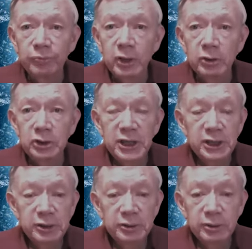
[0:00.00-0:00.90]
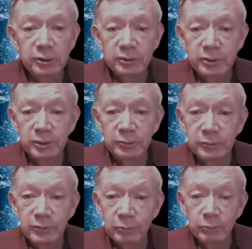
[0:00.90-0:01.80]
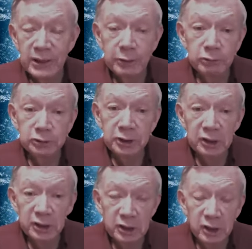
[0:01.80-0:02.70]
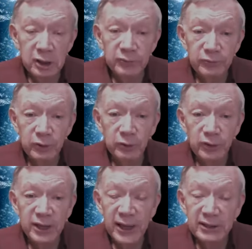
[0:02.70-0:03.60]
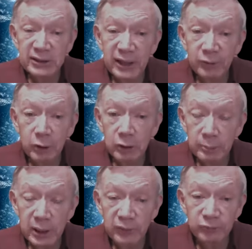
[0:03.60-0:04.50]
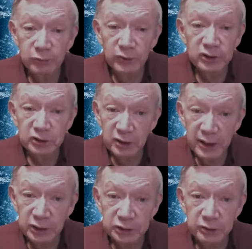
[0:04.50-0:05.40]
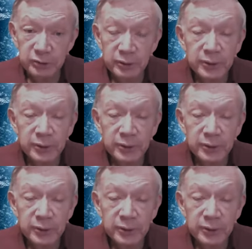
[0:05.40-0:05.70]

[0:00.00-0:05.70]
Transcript: cheated. Interestingly enough, the case I heard about for this election